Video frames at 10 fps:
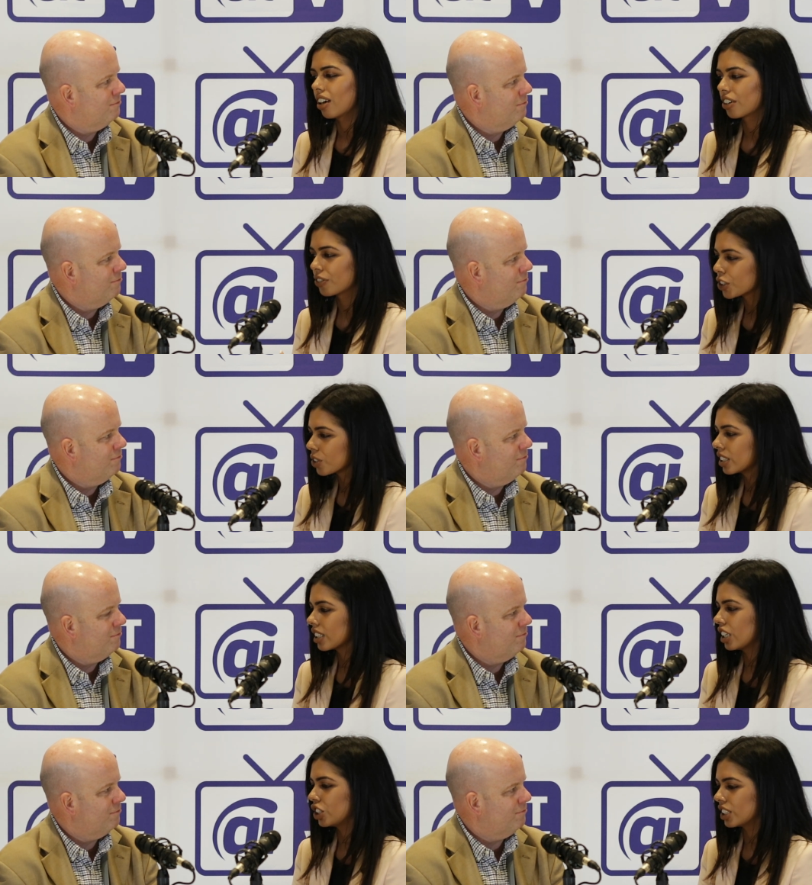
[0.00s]
Speaker 1: artificial
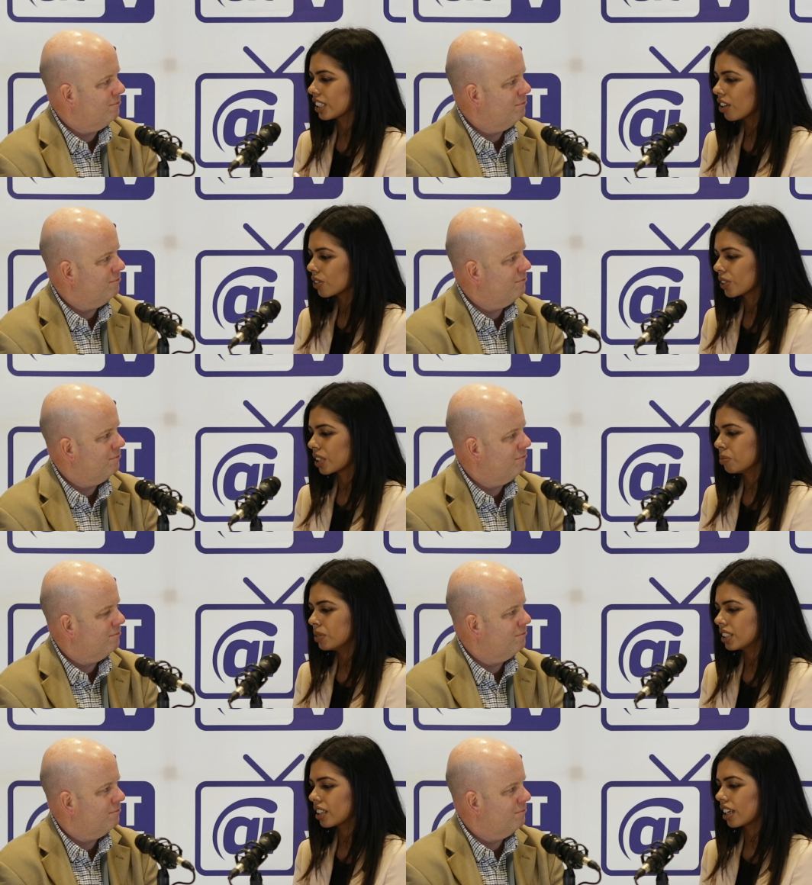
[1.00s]
intelligence
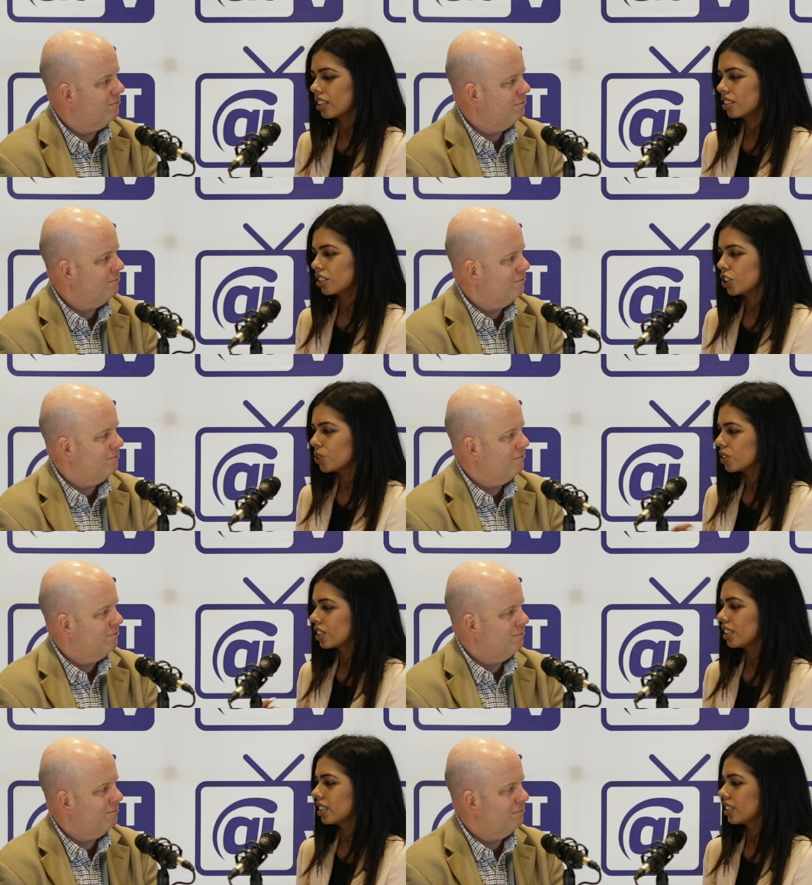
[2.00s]
algorithms that
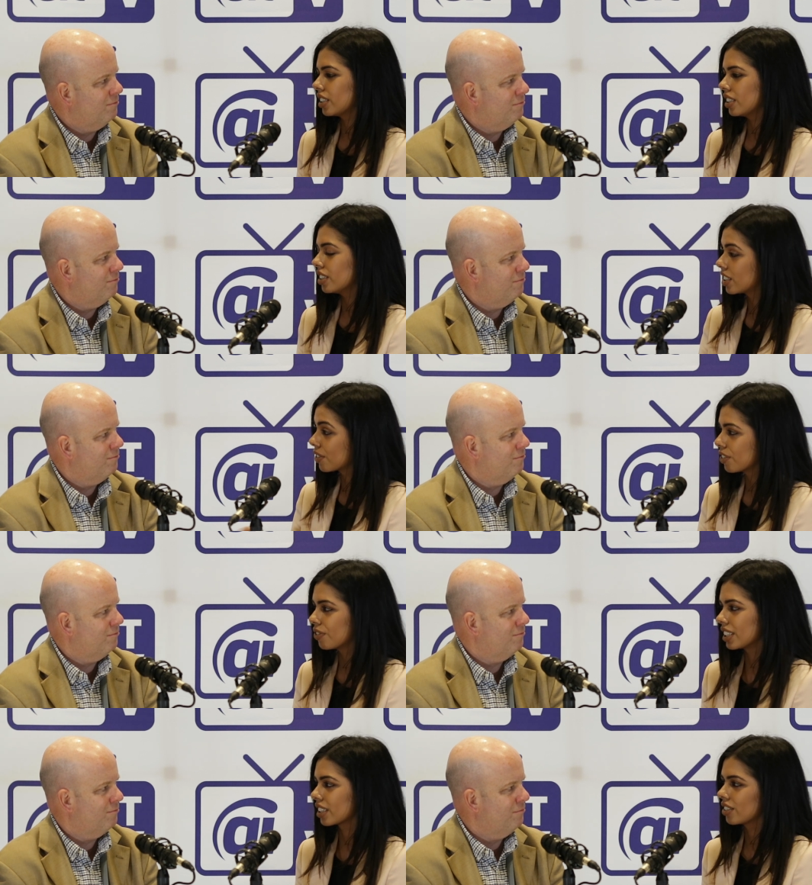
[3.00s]
use these, these
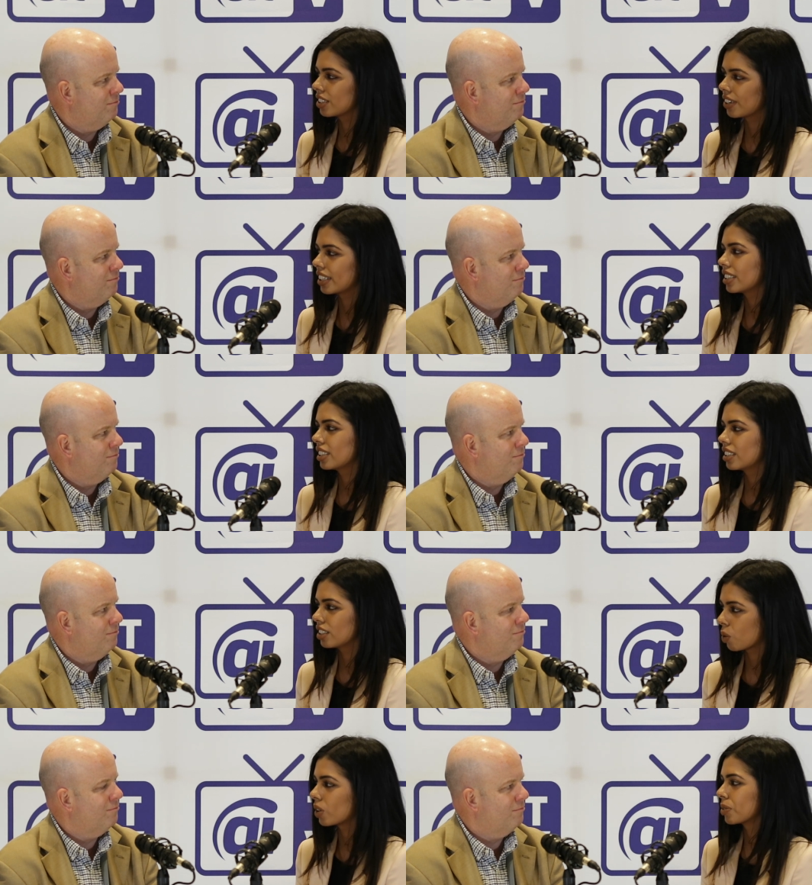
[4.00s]
different physical devices,
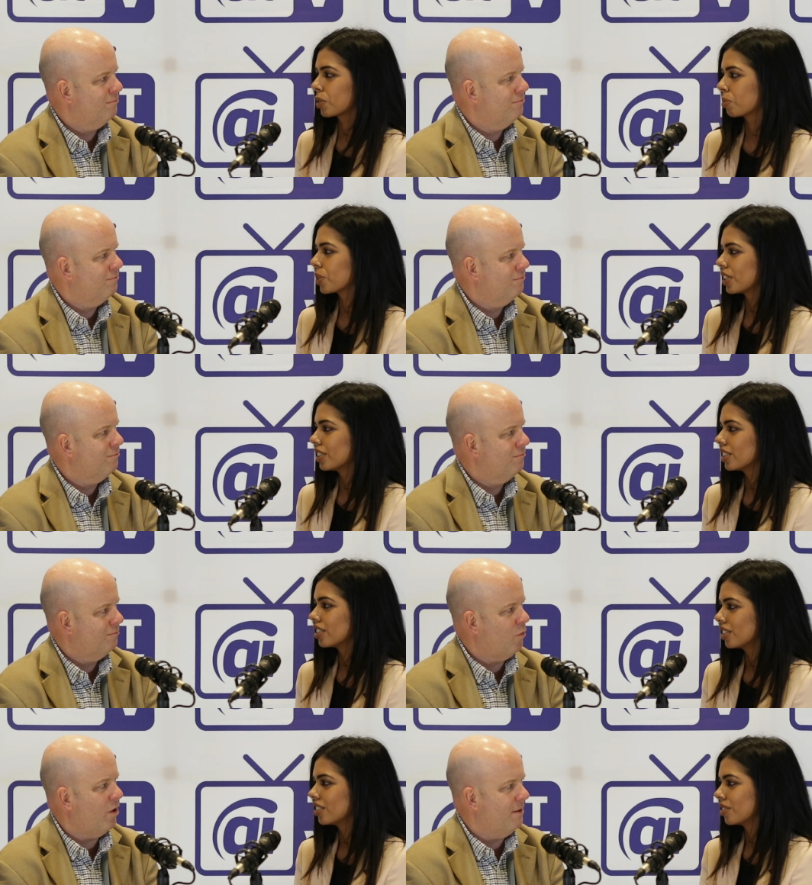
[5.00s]
these quantum computers.
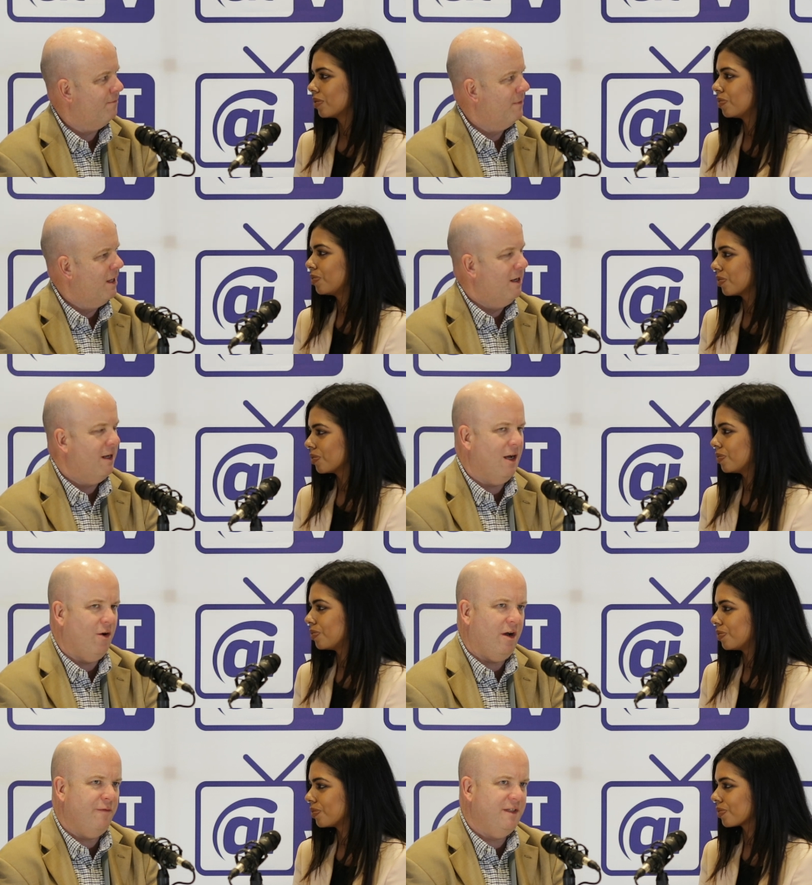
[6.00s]
Speaker 2: Right.
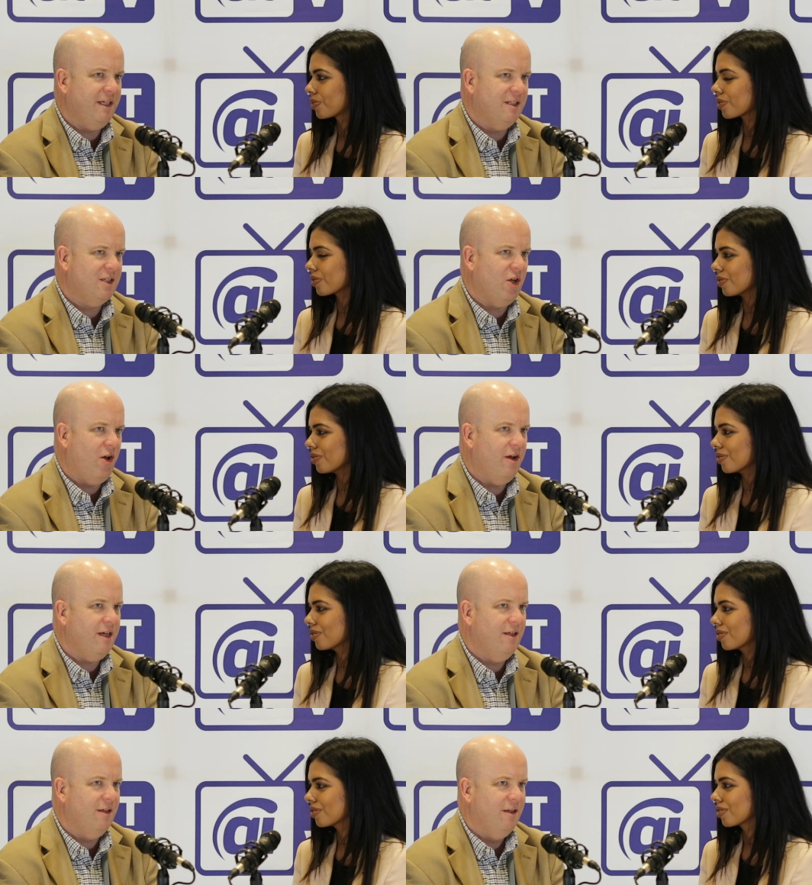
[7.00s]
Now, I've seen a
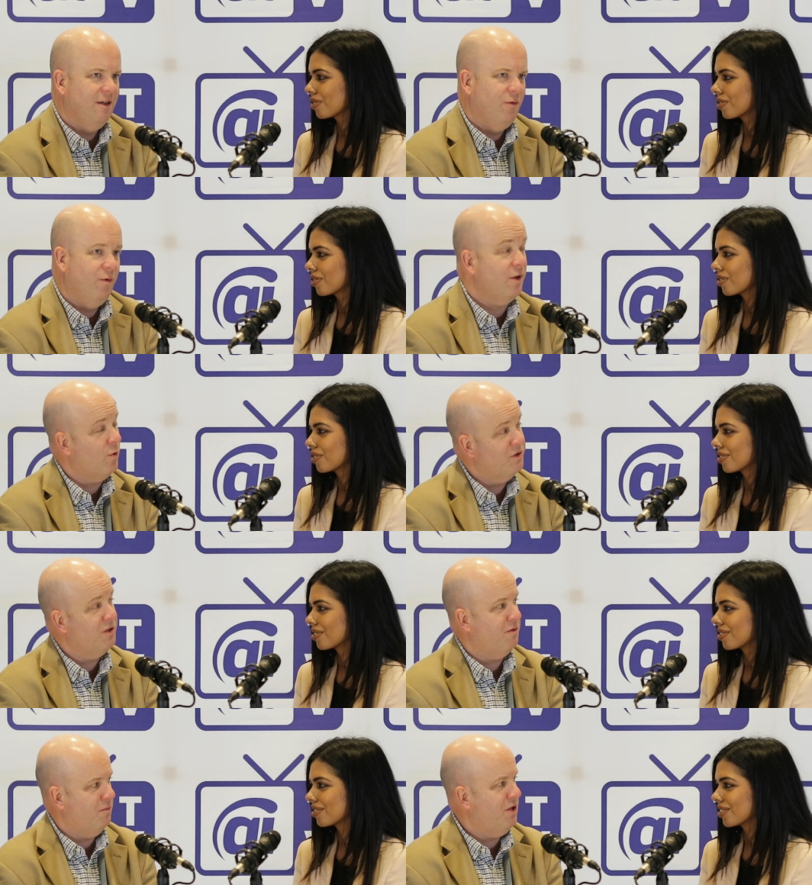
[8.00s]
slide with a
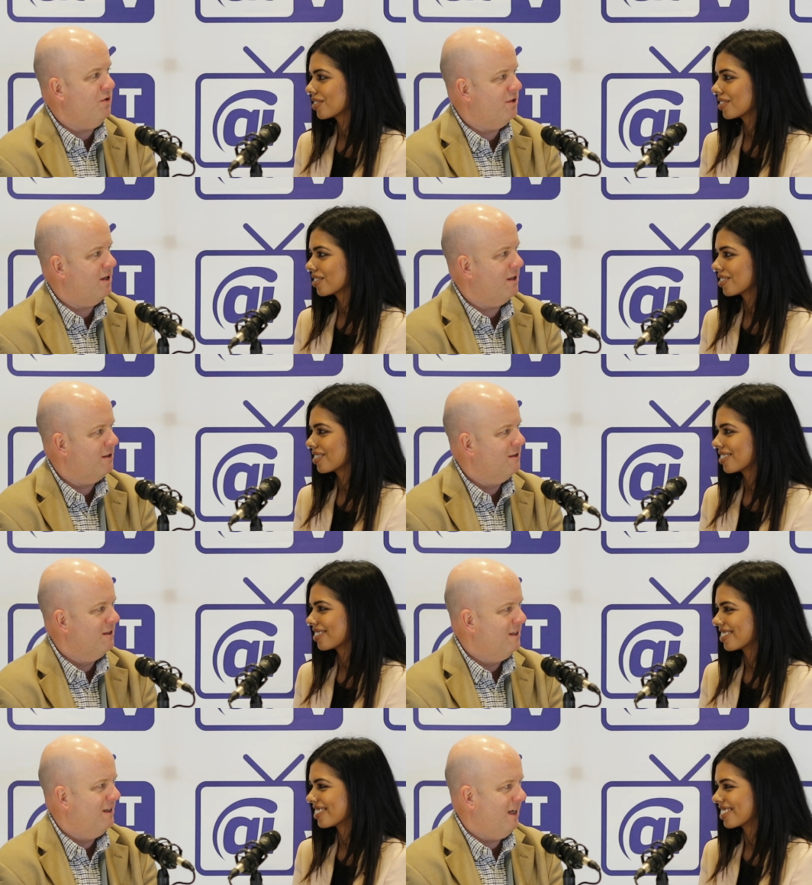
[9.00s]
quantum computer
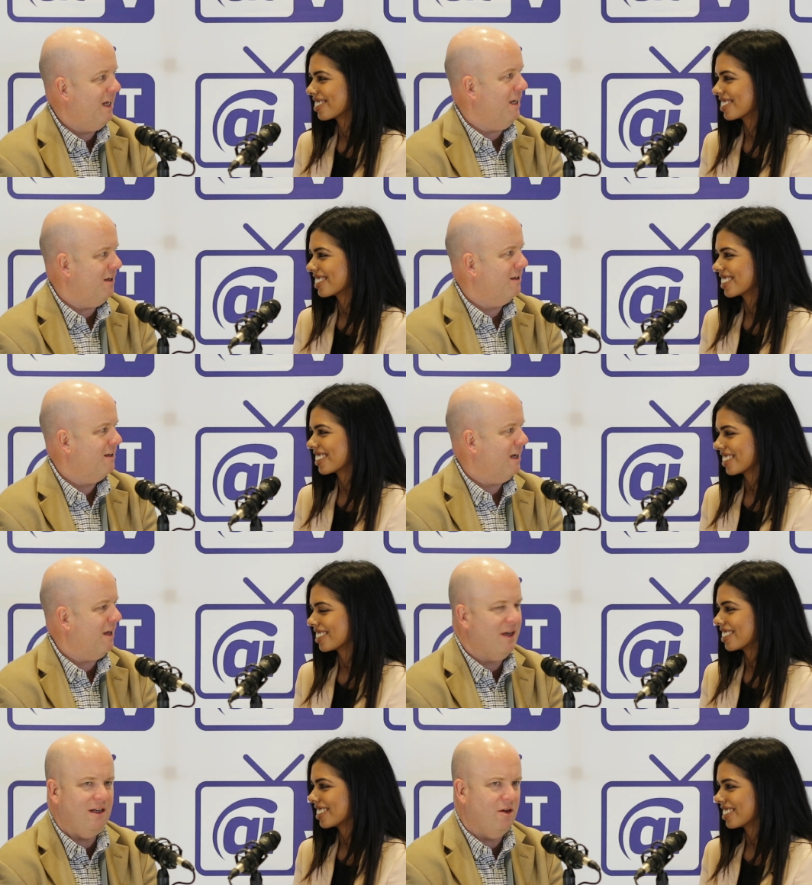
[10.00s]
in it,
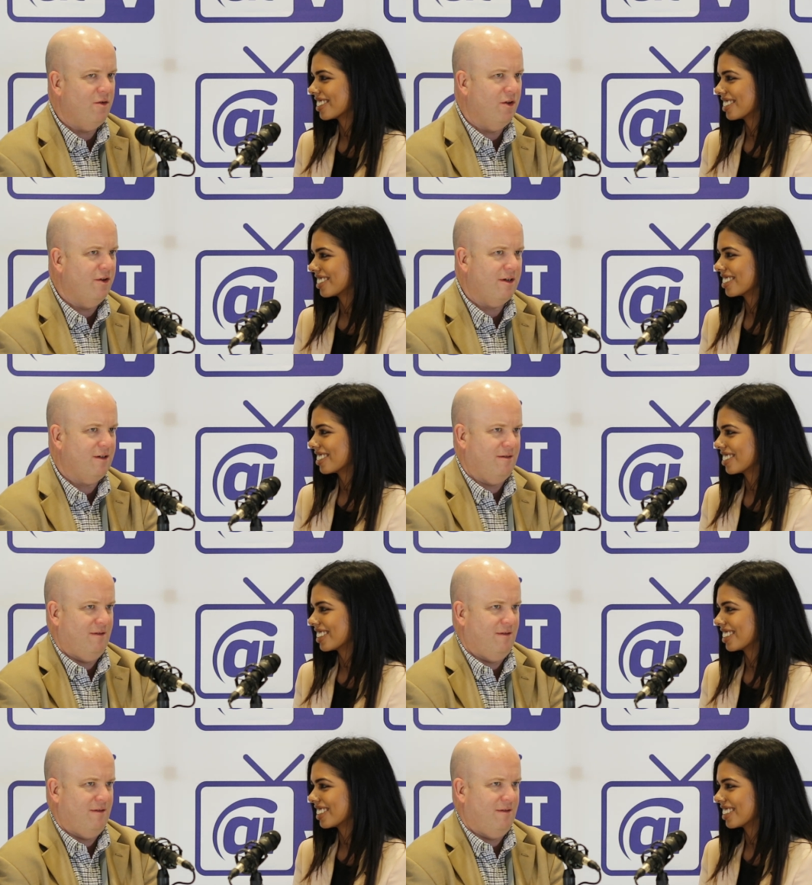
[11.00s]
and they don't look